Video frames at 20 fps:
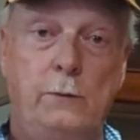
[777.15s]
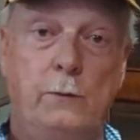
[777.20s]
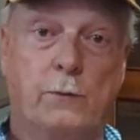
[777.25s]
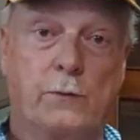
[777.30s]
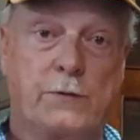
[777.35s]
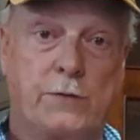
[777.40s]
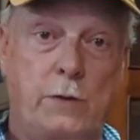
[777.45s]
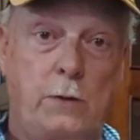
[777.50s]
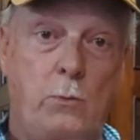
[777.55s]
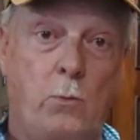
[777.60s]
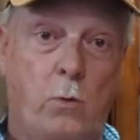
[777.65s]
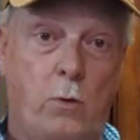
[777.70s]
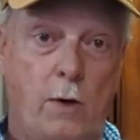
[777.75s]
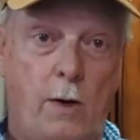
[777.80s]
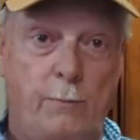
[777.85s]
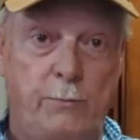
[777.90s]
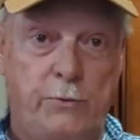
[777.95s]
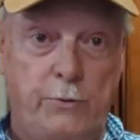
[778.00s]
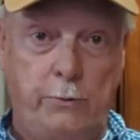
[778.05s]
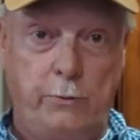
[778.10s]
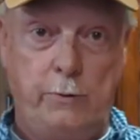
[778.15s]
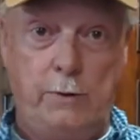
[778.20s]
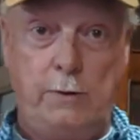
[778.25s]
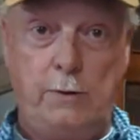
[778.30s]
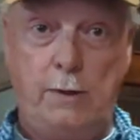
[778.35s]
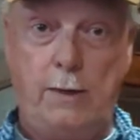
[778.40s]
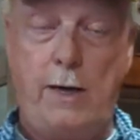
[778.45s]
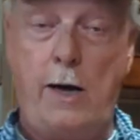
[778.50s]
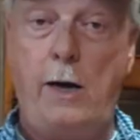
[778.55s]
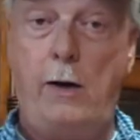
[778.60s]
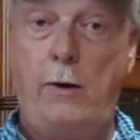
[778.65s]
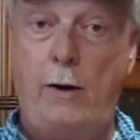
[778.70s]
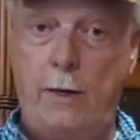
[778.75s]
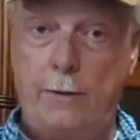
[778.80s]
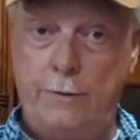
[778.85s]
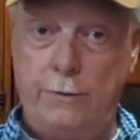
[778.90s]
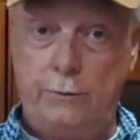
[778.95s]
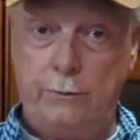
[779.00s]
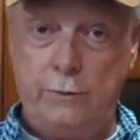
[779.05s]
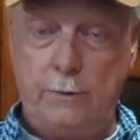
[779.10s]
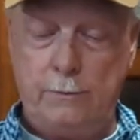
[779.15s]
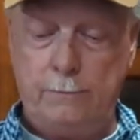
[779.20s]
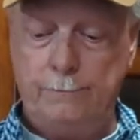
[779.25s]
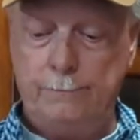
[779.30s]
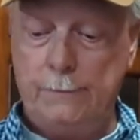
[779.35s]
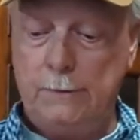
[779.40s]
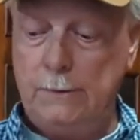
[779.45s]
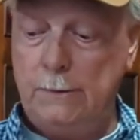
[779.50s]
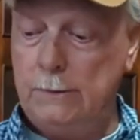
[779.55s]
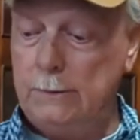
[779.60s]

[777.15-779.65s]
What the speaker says: you'll see what I'm doing and how I do it.